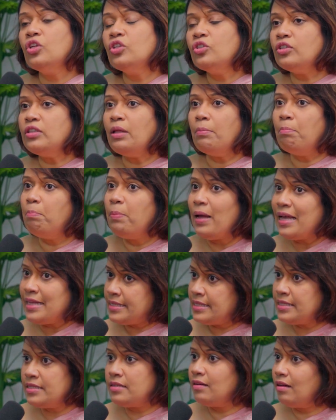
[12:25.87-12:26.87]
So the
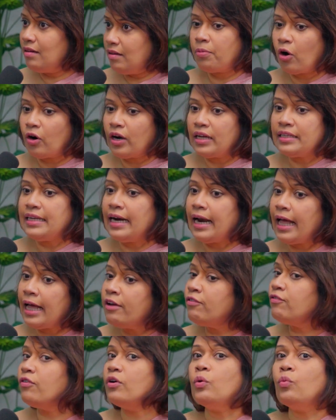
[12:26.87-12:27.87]
best product that I
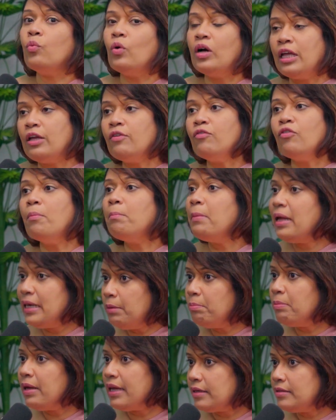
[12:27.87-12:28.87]
have found working for
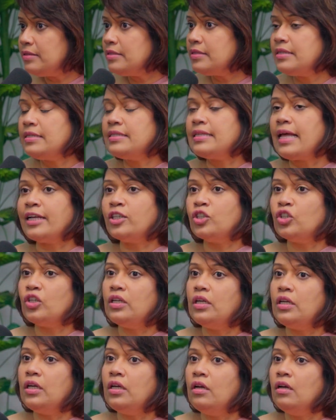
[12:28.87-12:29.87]
many parents is
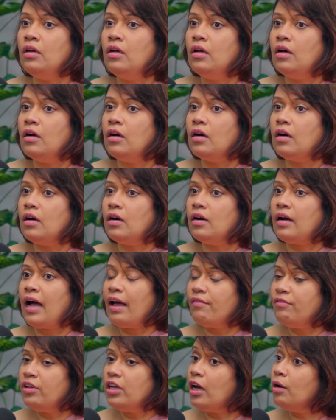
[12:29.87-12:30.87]
actually
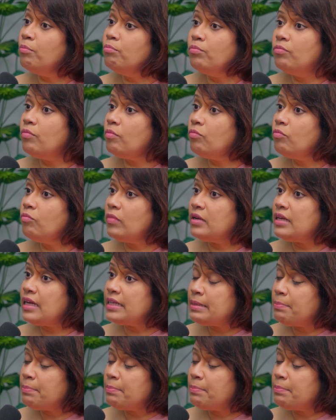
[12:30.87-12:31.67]
having a